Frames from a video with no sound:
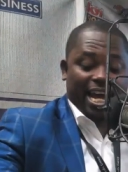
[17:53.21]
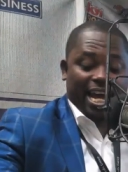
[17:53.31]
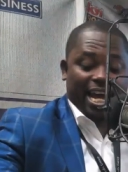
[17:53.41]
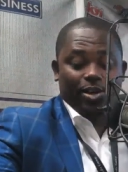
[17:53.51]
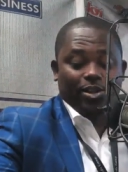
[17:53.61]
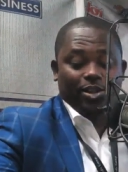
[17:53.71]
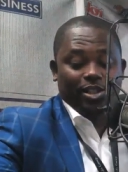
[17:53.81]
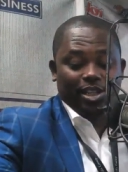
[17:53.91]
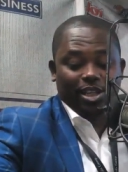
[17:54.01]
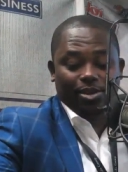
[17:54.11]

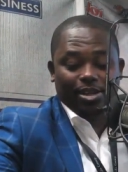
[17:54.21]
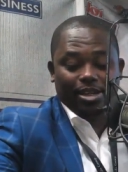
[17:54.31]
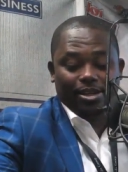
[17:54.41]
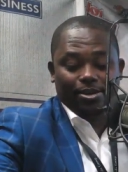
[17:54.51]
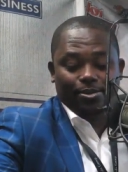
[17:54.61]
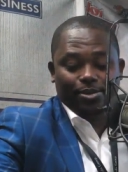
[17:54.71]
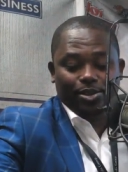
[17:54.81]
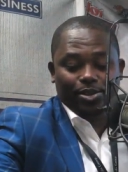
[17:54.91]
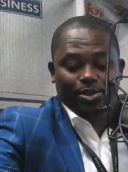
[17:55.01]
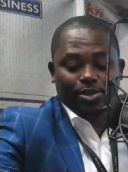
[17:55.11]
curiosity
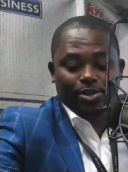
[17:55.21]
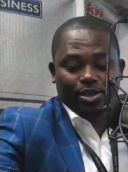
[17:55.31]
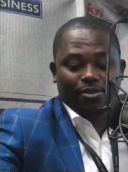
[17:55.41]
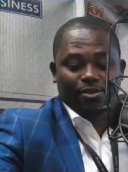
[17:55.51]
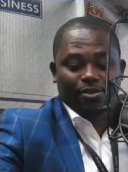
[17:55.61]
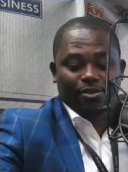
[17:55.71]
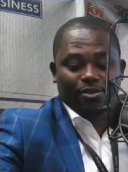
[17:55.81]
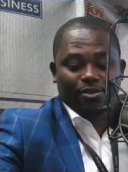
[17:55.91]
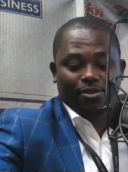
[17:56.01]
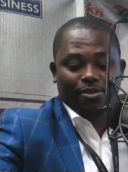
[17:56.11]
was was the
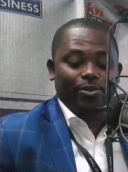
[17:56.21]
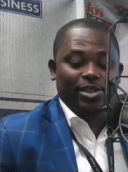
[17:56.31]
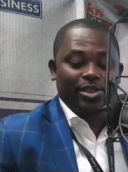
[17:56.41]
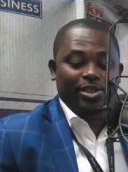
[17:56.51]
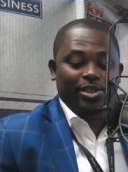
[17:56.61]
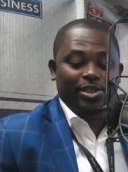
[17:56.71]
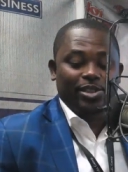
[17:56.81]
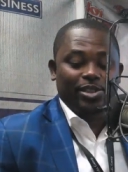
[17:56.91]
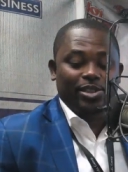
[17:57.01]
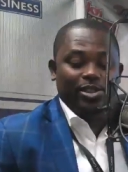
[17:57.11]
foundation on which
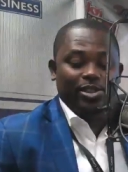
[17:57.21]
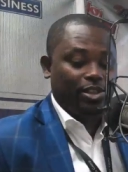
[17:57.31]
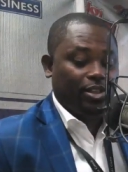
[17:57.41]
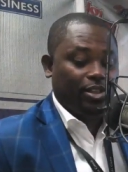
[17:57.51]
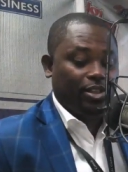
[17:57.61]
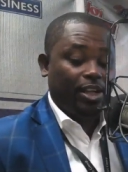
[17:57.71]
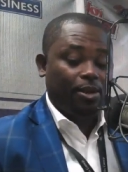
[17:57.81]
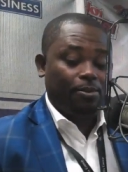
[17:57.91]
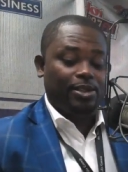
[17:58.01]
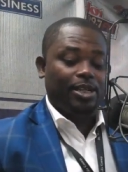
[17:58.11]
uh, she's
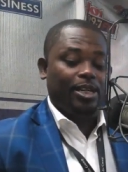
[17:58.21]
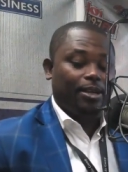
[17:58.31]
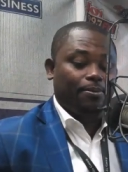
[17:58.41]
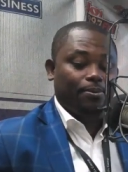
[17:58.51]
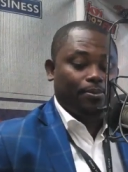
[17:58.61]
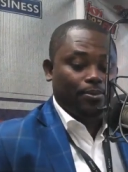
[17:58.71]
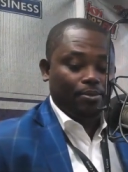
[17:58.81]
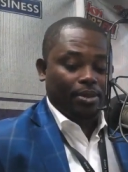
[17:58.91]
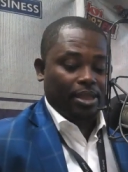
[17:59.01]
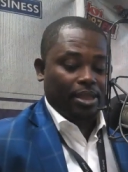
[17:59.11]
developed, um,
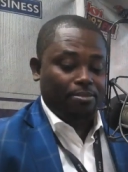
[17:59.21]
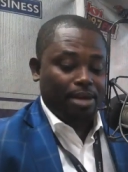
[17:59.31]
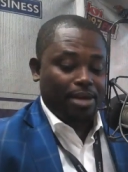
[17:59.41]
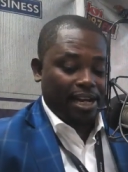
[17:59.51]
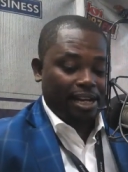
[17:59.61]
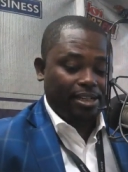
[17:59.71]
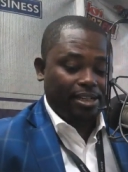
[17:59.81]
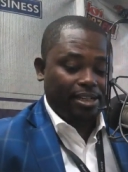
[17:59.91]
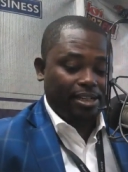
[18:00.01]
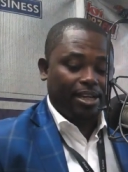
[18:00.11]
her
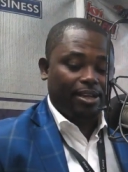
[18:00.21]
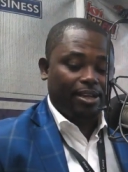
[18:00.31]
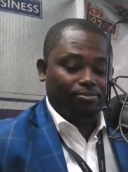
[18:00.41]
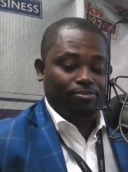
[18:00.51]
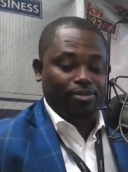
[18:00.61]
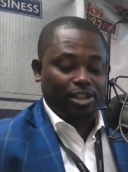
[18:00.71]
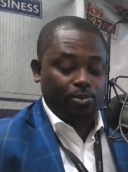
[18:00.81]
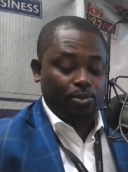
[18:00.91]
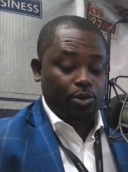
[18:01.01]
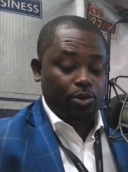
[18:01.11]
mind uh,
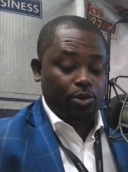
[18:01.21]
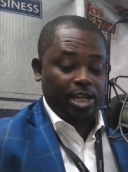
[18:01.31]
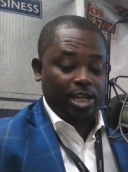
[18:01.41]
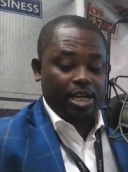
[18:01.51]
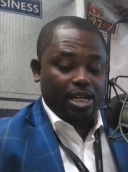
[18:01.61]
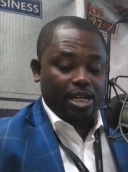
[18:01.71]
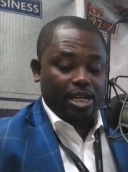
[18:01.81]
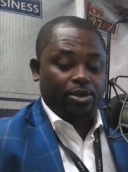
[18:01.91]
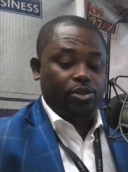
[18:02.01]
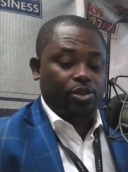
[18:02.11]
exposure,
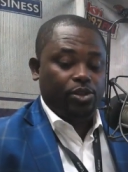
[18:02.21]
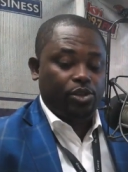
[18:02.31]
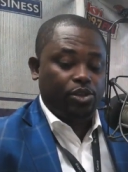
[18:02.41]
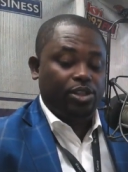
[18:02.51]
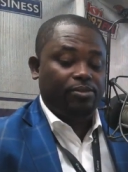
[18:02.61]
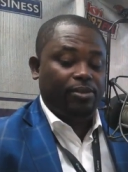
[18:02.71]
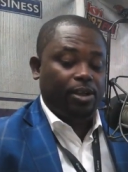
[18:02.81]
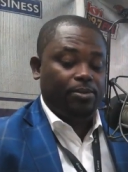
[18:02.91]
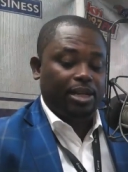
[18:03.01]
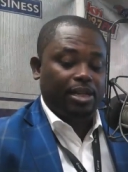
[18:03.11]
and also you should
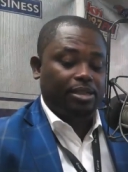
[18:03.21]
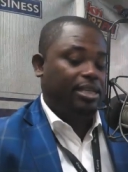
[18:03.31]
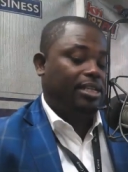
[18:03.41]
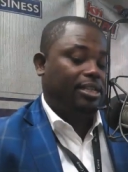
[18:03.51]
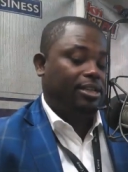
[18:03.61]
develop things that are